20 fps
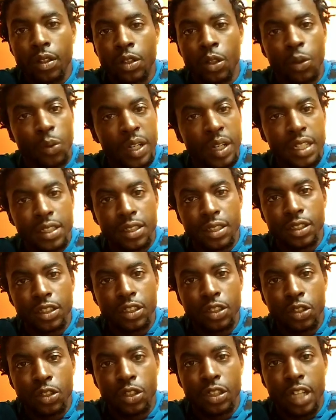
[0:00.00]
The
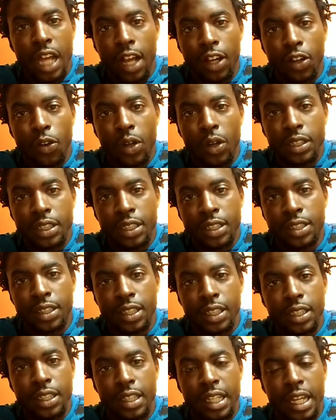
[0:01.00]
reason you're not going to
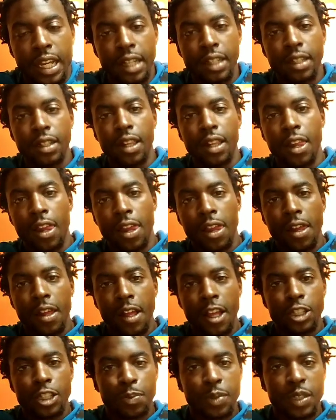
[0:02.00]
see that
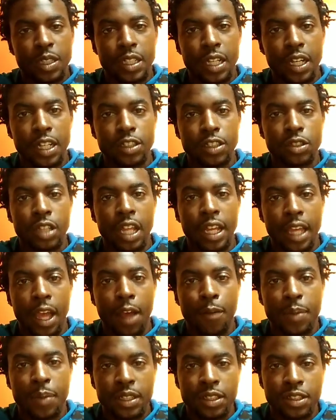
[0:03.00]
is because, like
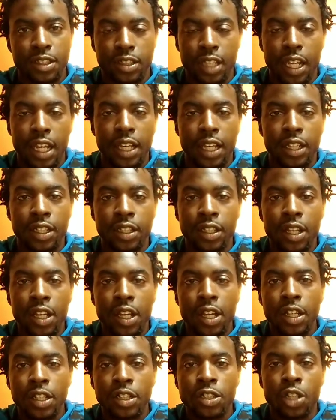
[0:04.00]
I've been saying,
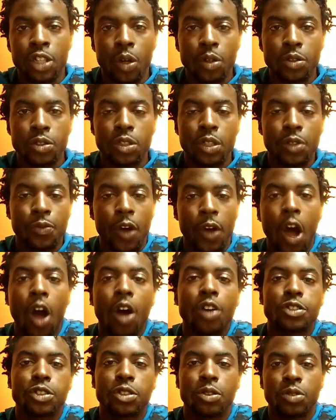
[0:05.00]
Joseph
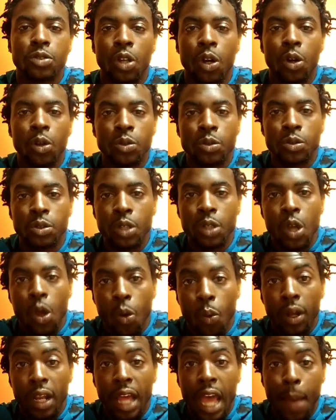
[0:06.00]
also knows
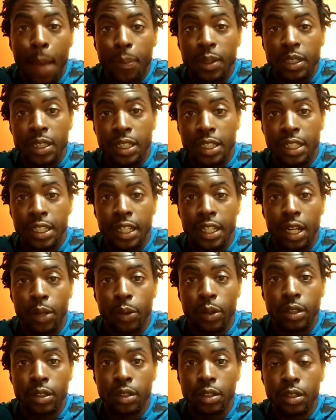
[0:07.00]
what happened to
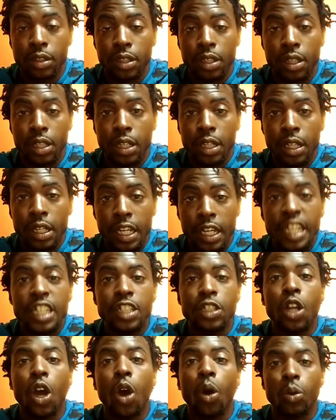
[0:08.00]
Kierra. He
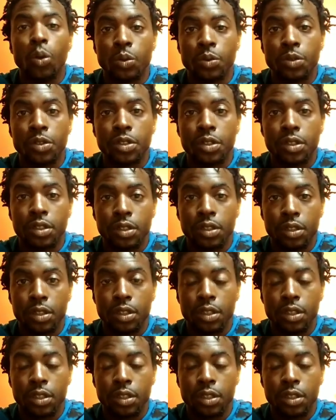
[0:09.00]
knows.